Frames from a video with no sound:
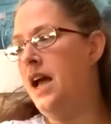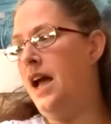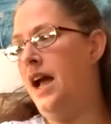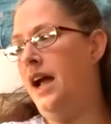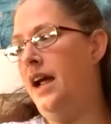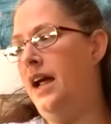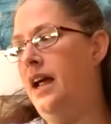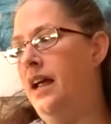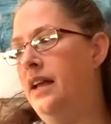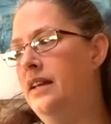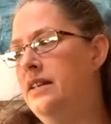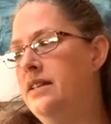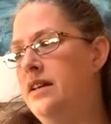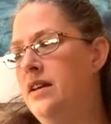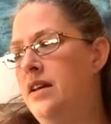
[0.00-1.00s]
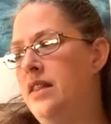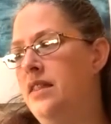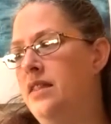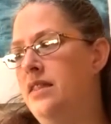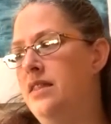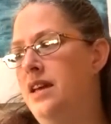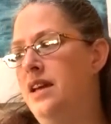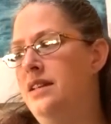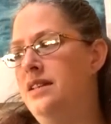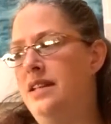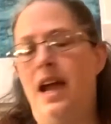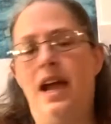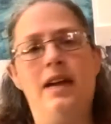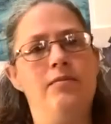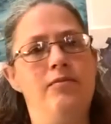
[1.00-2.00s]
and these
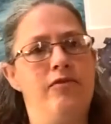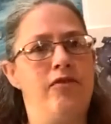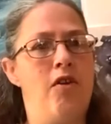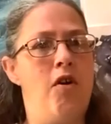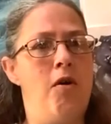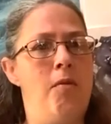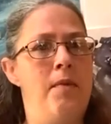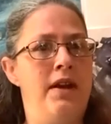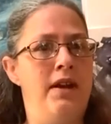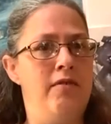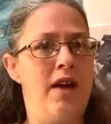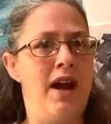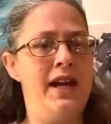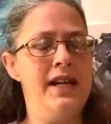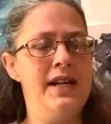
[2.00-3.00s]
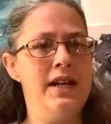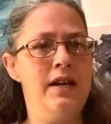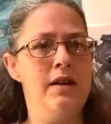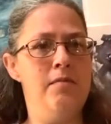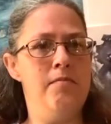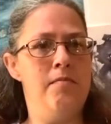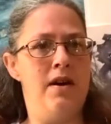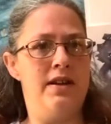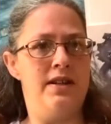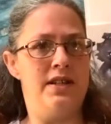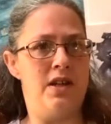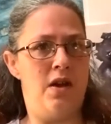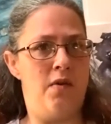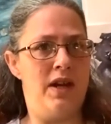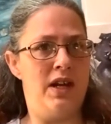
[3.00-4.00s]
came from Lorraine at My
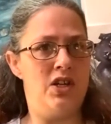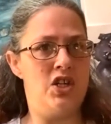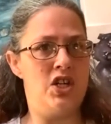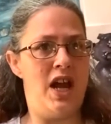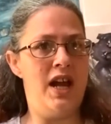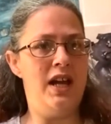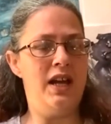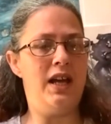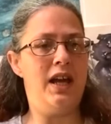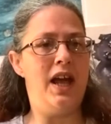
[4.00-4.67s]
Sewing Shack.